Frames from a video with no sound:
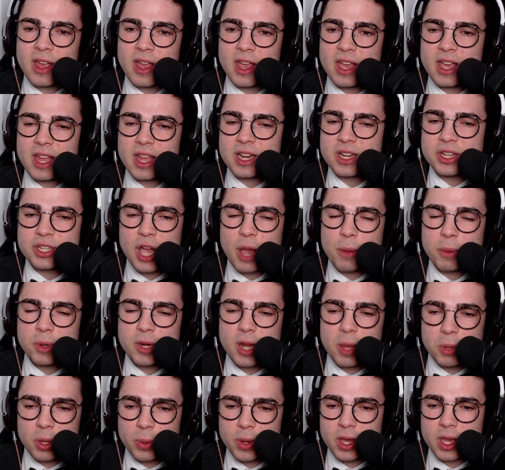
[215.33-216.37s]
in
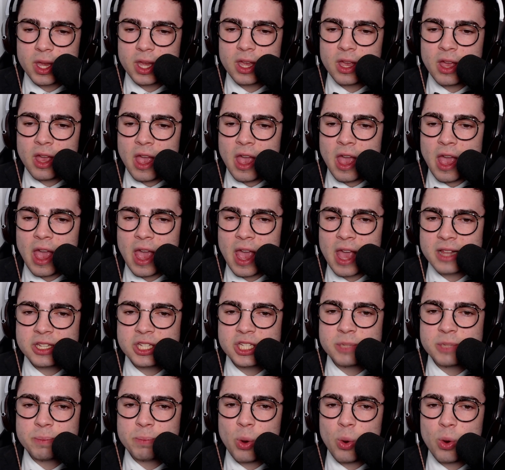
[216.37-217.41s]
WWE and
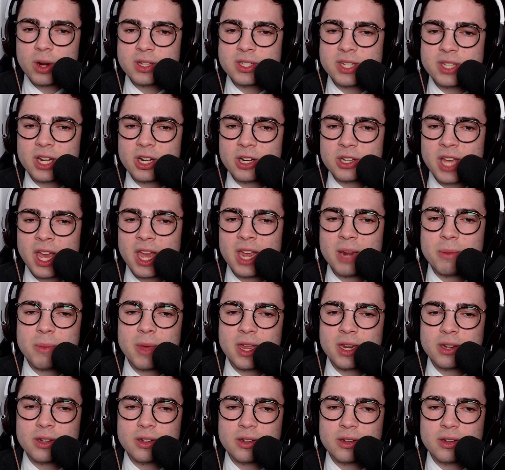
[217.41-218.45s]
sports entertainment